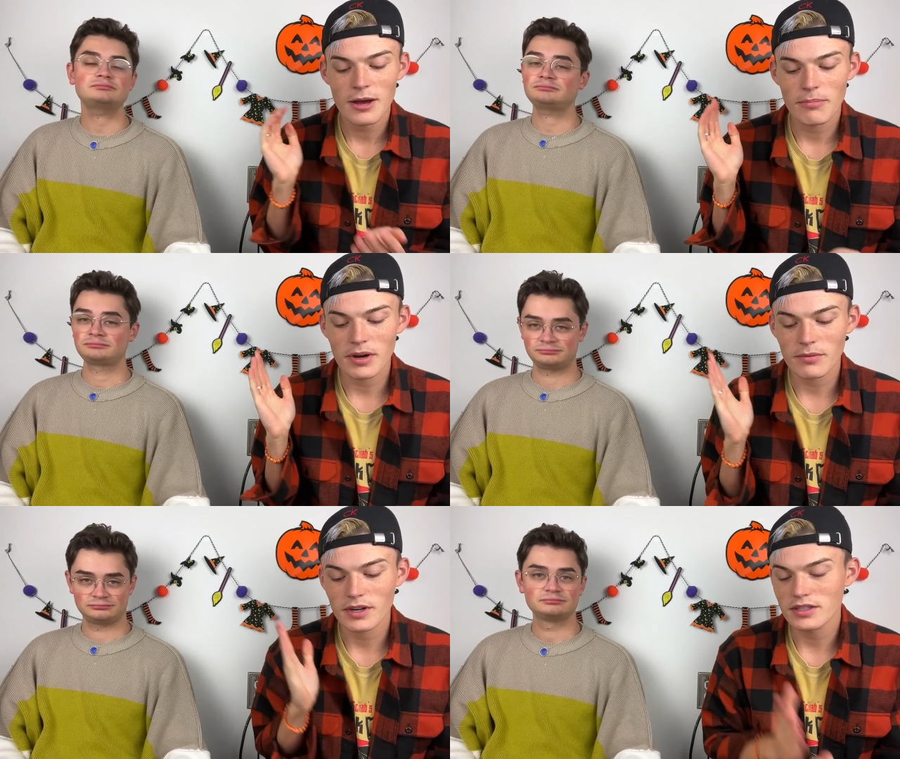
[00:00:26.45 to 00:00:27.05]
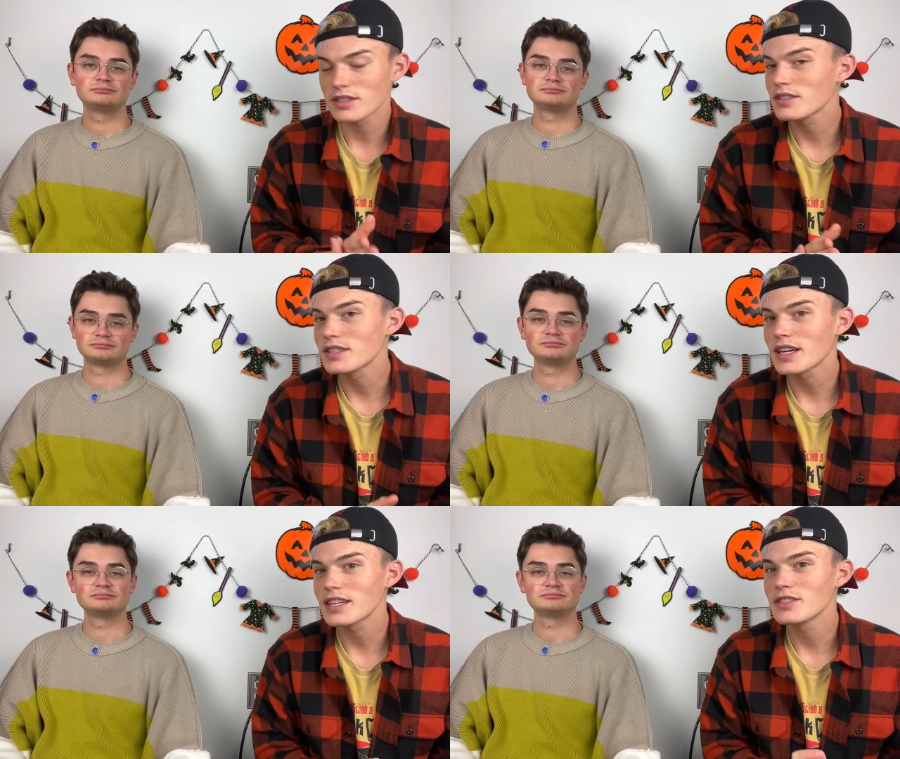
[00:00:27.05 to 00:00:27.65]
Speaker 1: but we're still
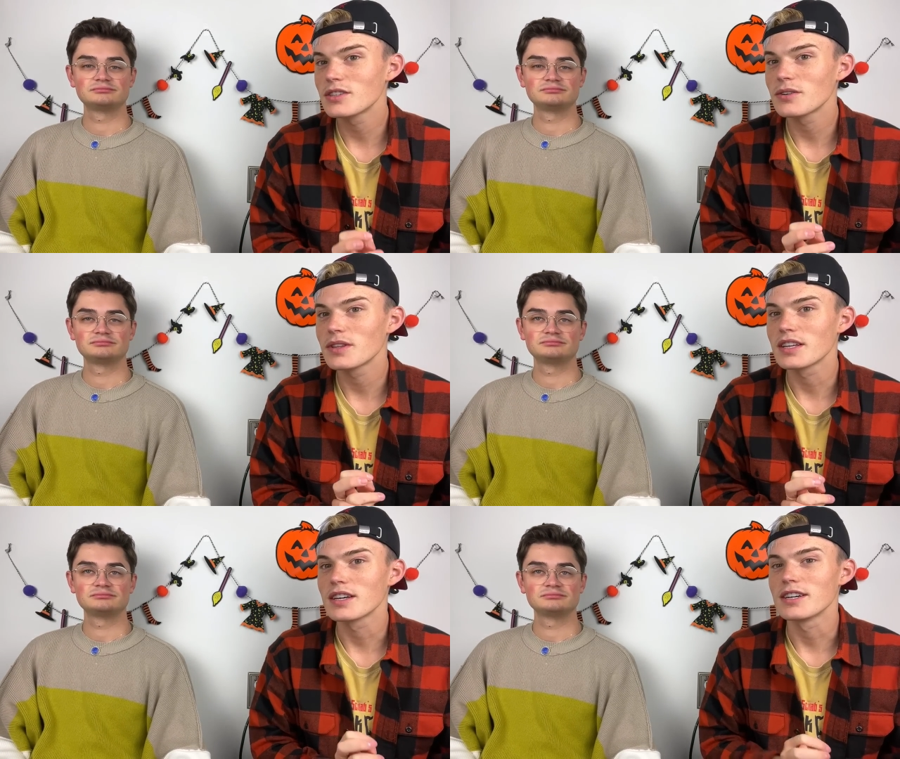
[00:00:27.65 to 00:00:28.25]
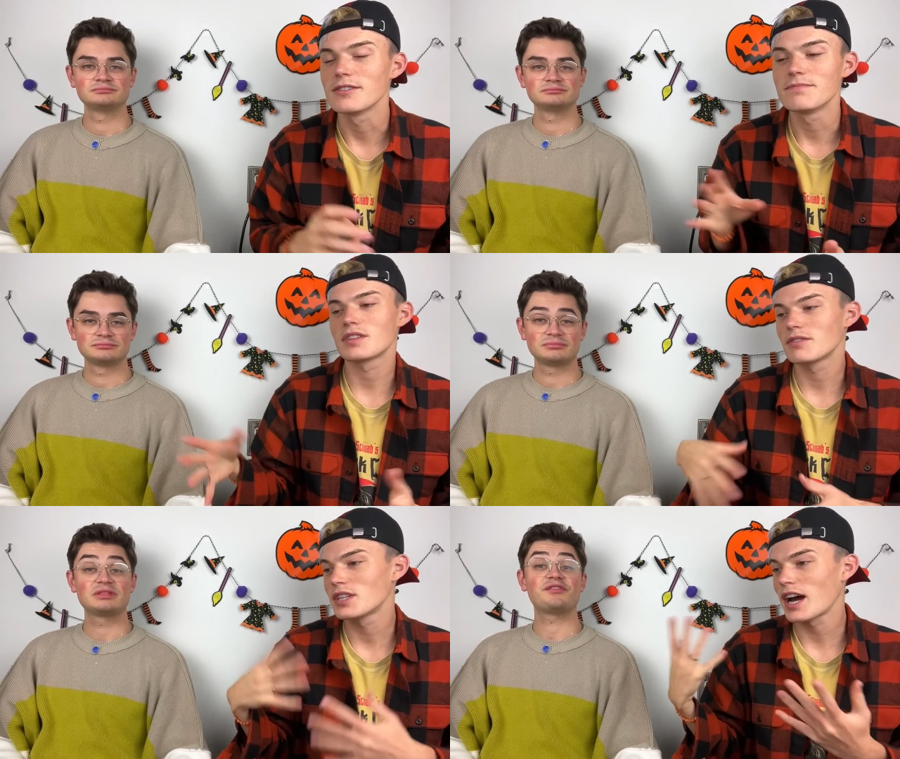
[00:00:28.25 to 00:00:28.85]
sticking to the
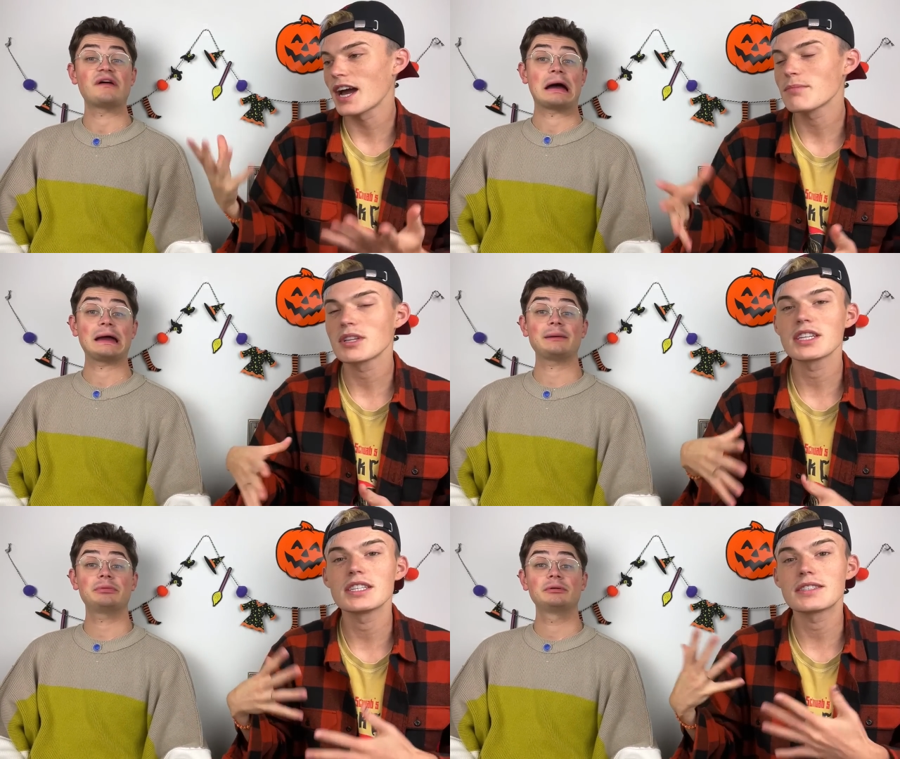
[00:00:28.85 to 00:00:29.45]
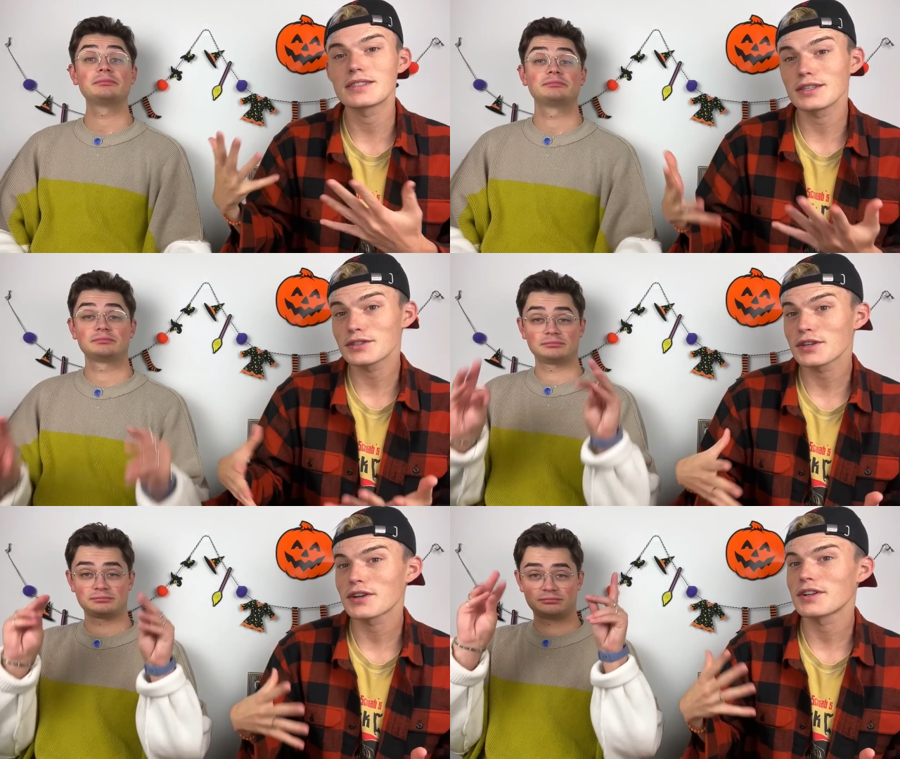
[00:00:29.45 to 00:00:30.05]
timely vibe.
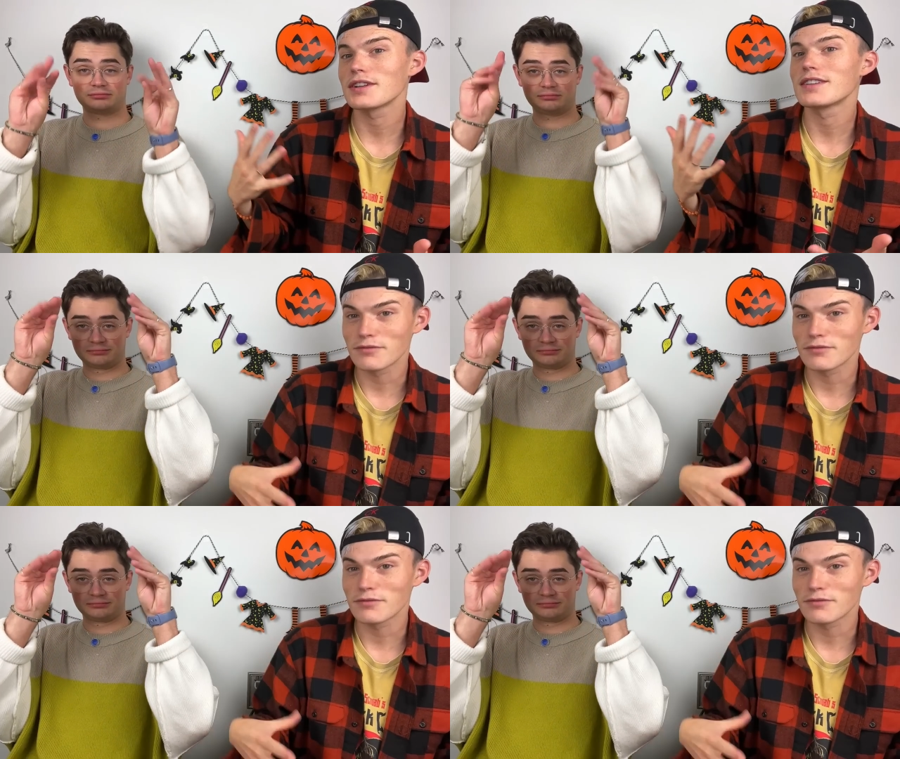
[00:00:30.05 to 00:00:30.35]
Seasonal